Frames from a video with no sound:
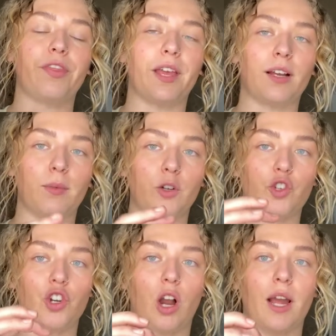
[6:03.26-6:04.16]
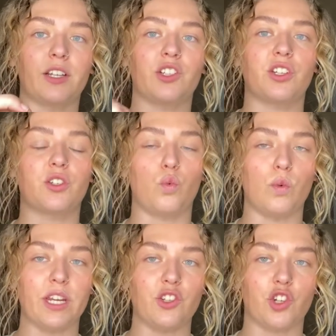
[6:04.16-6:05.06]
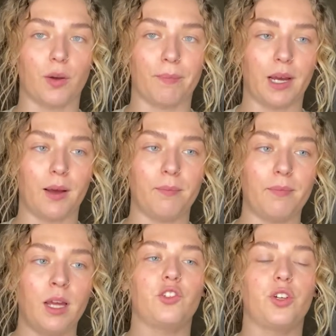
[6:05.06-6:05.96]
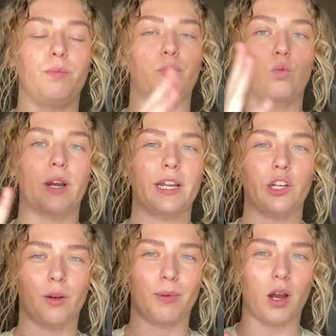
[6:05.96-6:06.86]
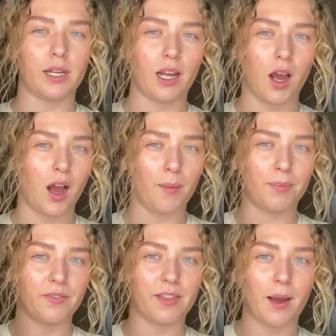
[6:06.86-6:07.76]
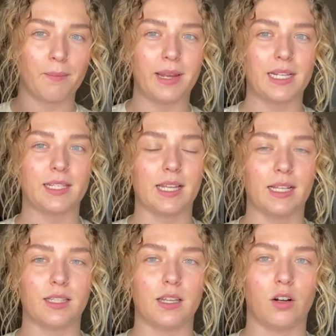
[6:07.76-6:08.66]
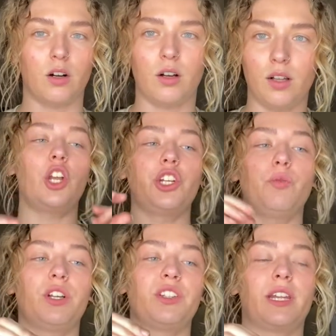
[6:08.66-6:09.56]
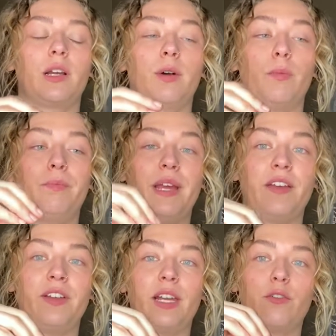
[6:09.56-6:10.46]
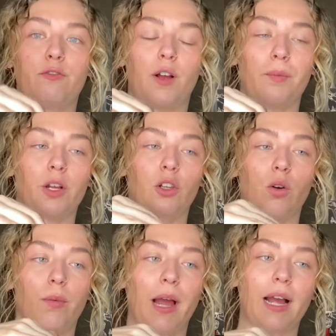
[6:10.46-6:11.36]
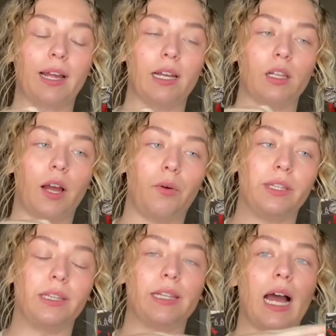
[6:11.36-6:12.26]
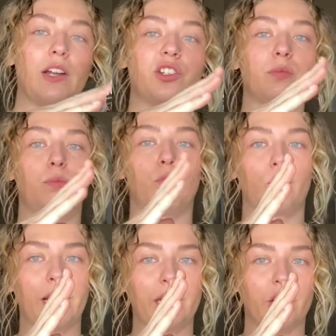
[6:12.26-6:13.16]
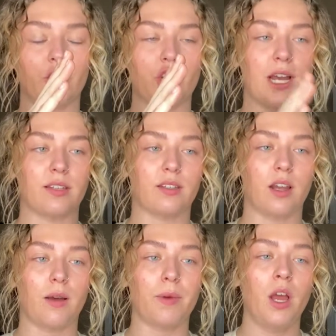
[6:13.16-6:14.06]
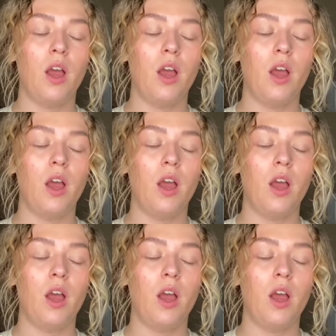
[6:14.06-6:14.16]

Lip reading: think about trying to squeeze your bum to bring your body up, if that makes sense at all. You want to think about pivoting from your lower back and allowing that to bring your chest up.